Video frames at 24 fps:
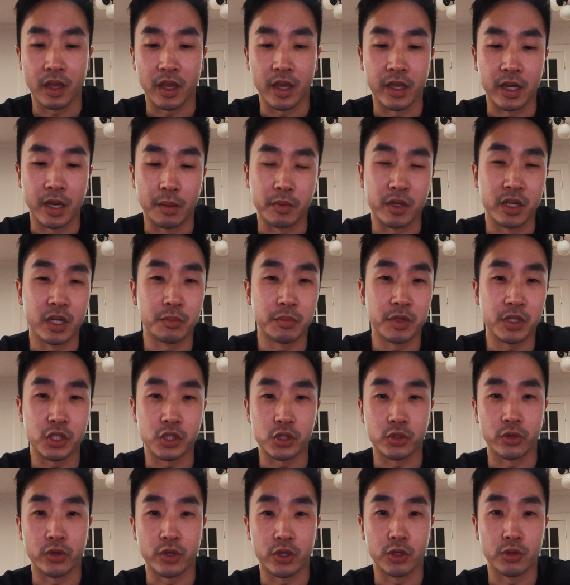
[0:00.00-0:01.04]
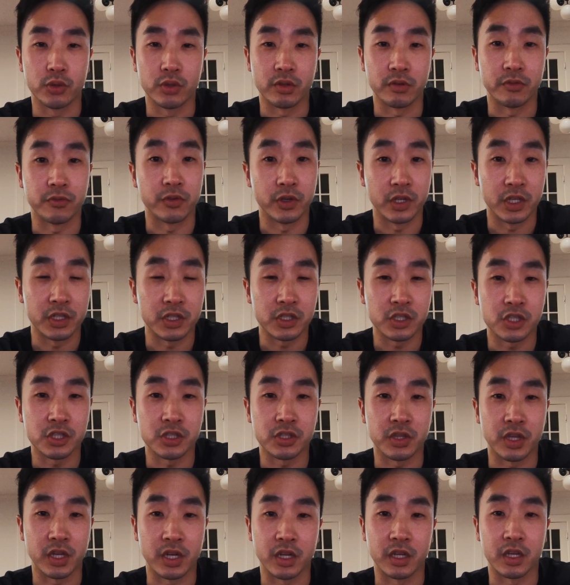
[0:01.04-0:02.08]
And I'm going to be showing you the
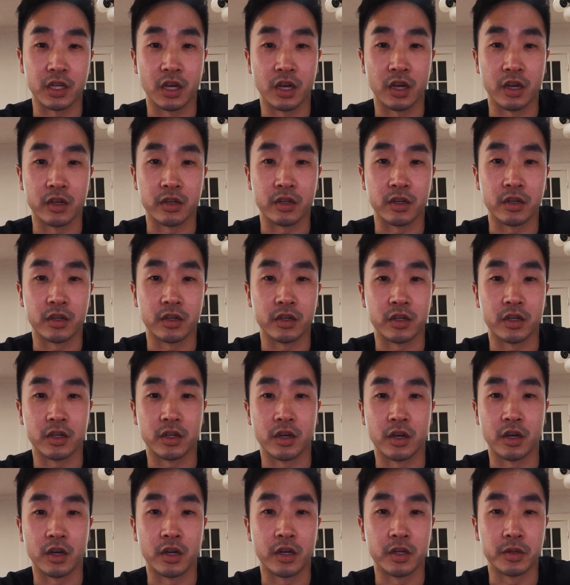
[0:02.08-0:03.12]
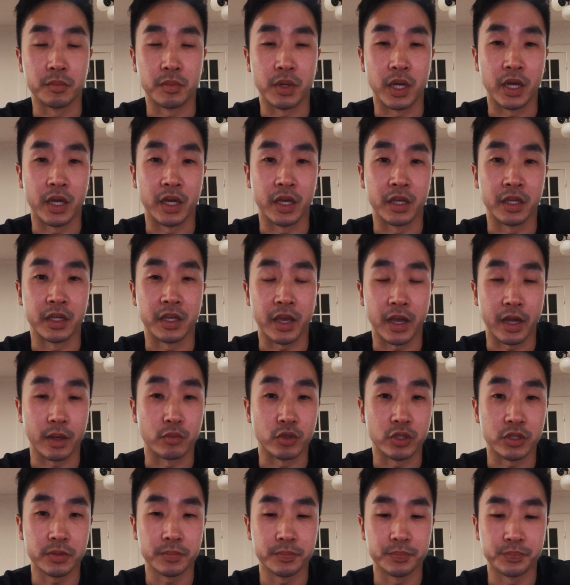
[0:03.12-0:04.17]
footage that I got on my
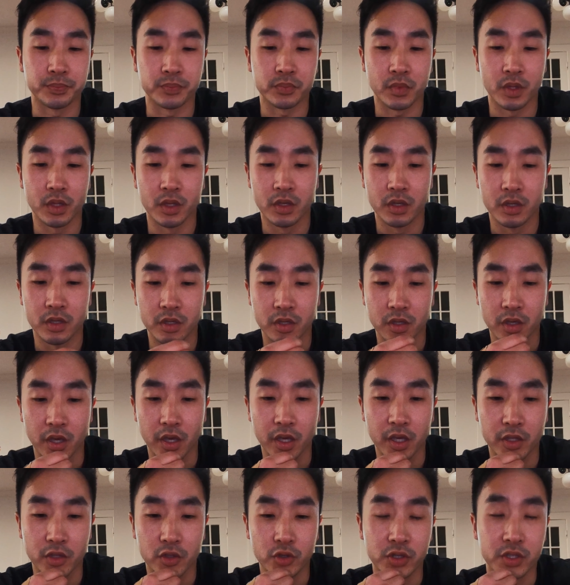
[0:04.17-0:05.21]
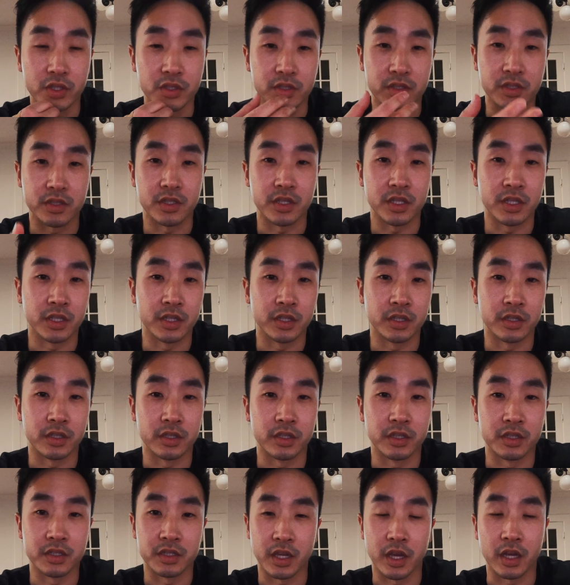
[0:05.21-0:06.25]
camera. And you can
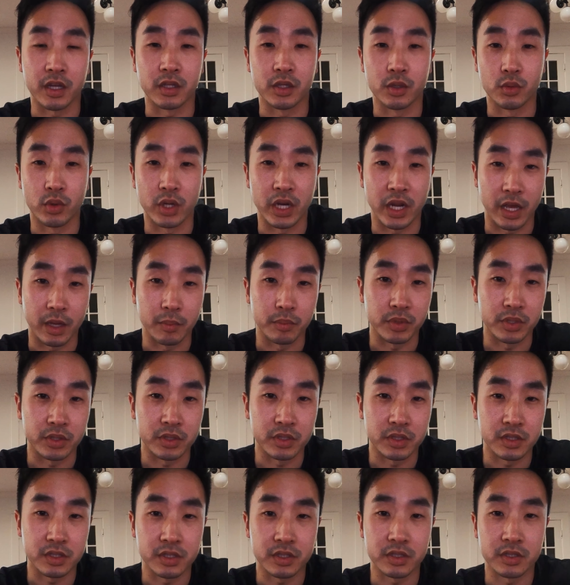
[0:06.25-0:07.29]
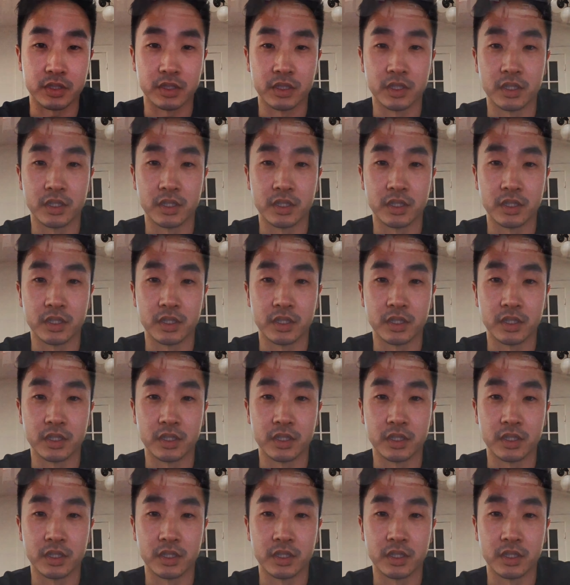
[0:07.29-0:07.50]
see exactly what happened.